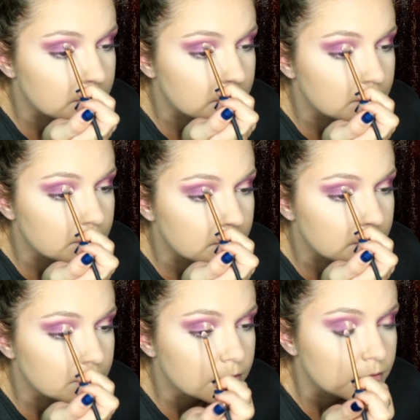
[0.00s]
Then I'm gonna
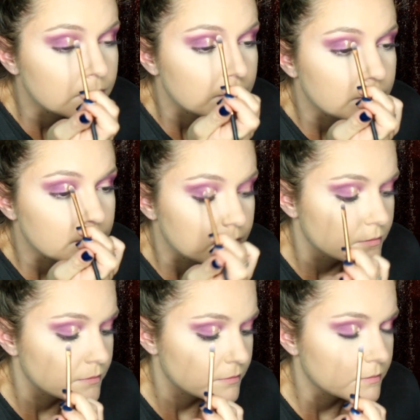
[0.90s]
take a little bit
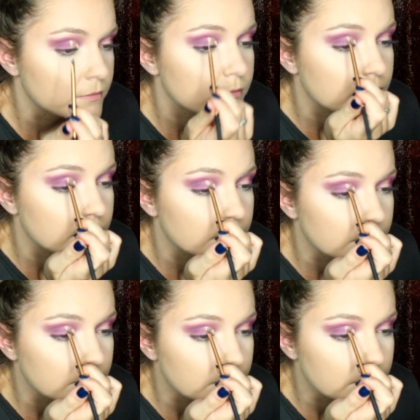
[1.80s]
of
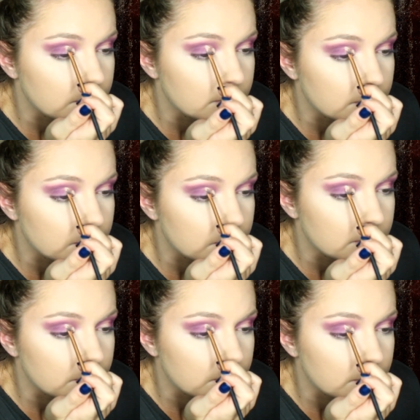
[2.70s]
concealer,
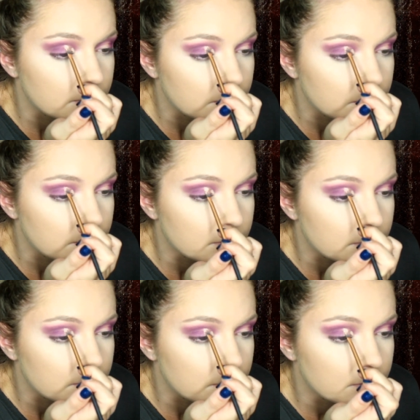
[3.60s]
and
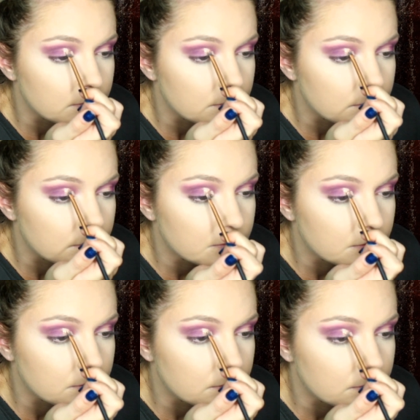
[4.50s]
on my Real
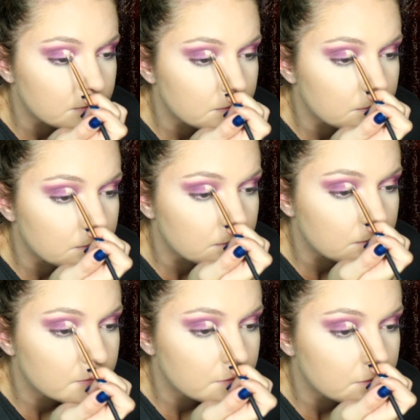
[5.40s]
Techniques
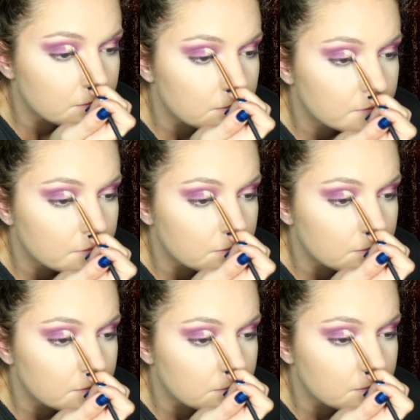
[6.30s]
detailer brush, I'm going to
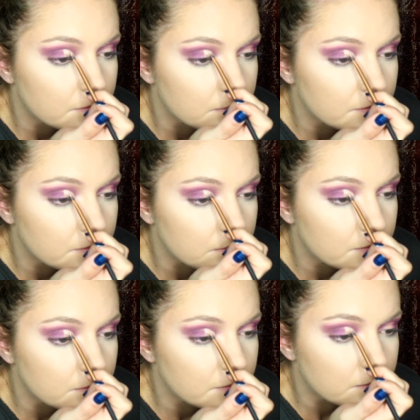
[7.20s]
carve out a half
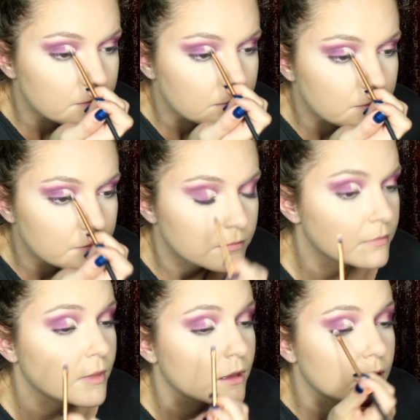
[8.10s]
cut
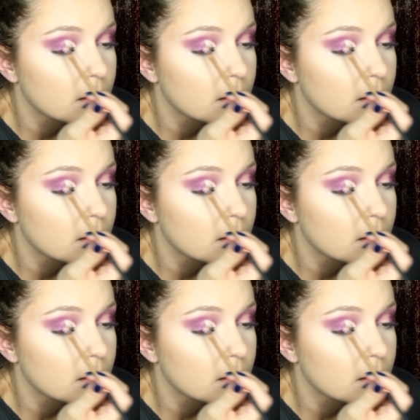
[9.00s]
crease.